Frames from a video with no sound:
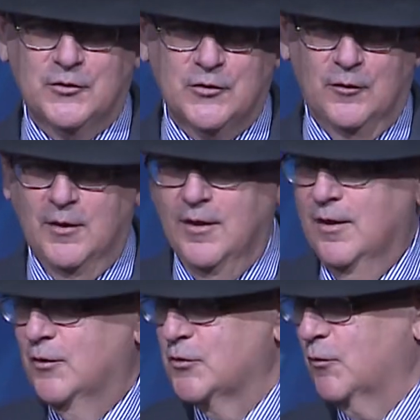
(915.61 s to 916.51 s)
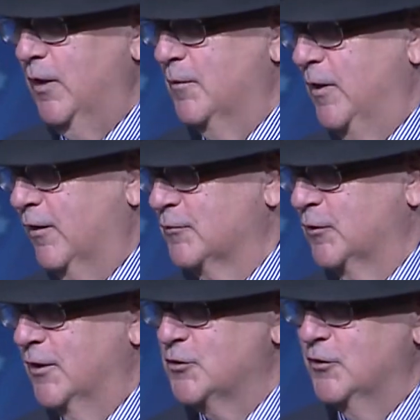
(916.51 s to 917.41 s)
so there's a great American
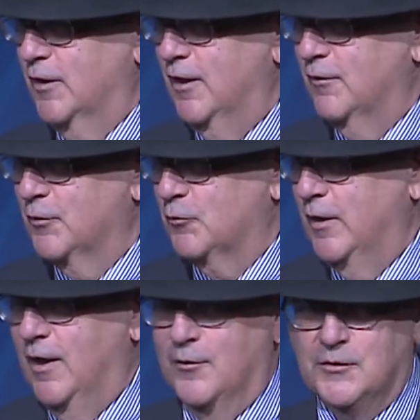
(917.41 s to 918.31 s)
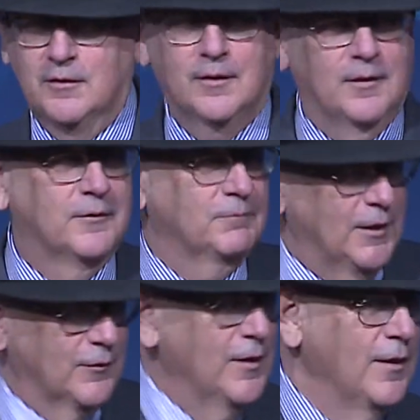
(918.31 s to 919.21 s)
tradition. You get here for 3 hours and you tell,
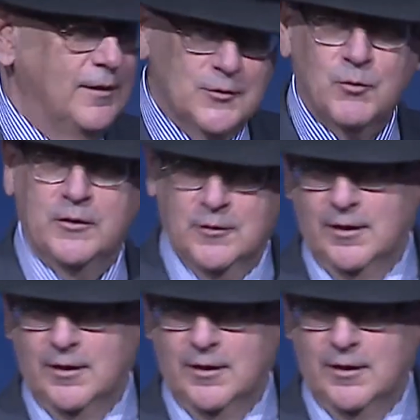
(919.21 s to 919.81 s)
here's what you